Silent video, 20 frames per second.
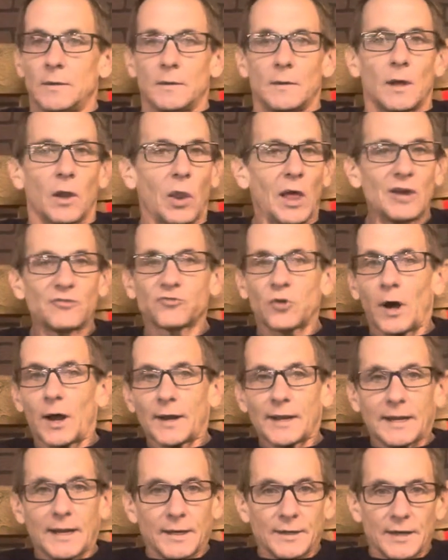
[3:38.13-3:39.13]

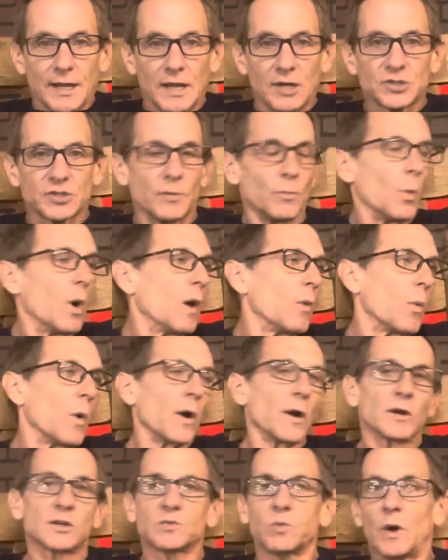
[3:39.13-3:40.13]
Electronic ignition, what
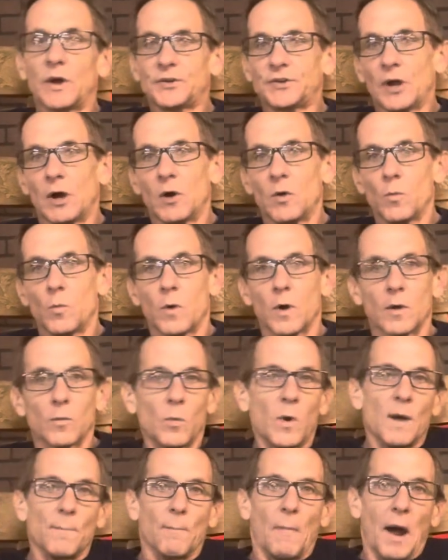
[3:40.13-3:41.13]
works, what don't work,
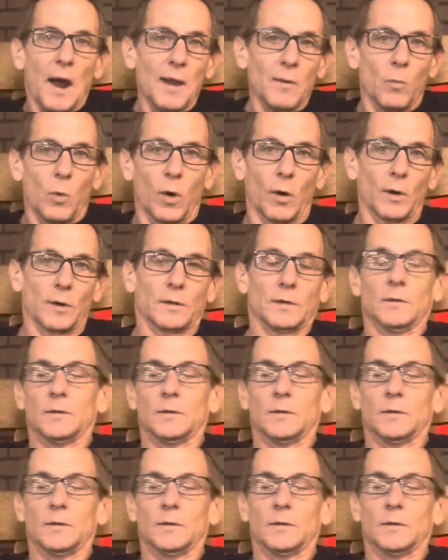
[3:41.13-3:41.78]
what might work.